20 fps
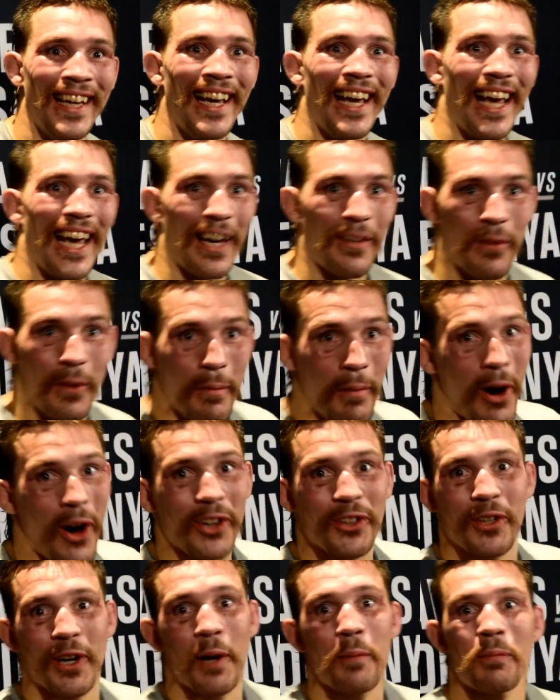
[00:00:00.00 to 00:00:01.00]
If I'm all
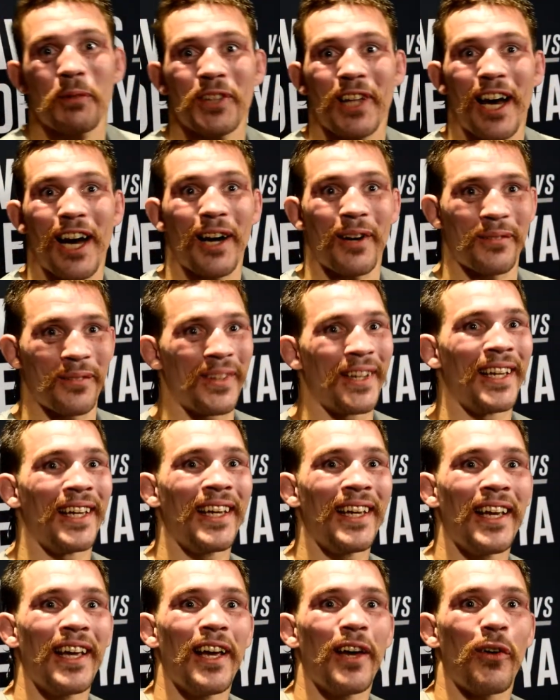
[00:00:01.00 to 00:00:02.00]
crippled up.
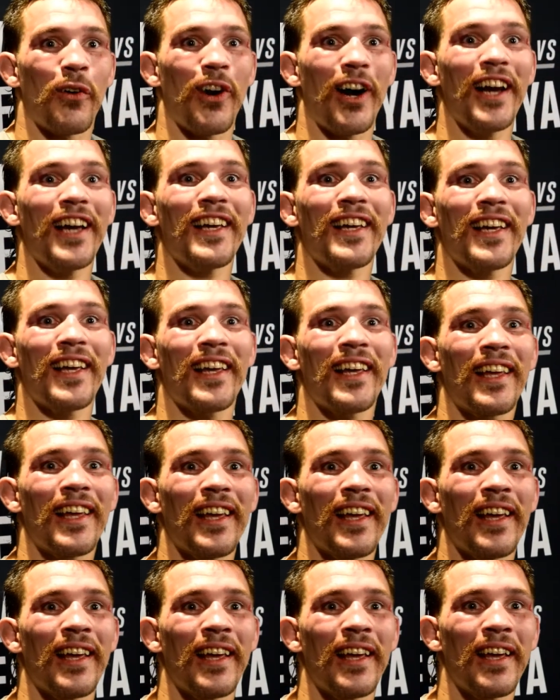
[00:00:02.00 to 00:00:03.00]
What? Did you talk to a
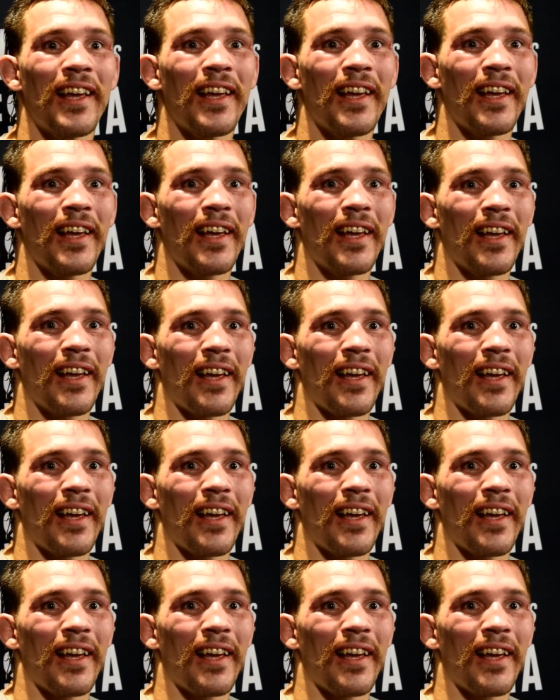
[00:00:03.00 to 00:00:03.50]
doctor about this?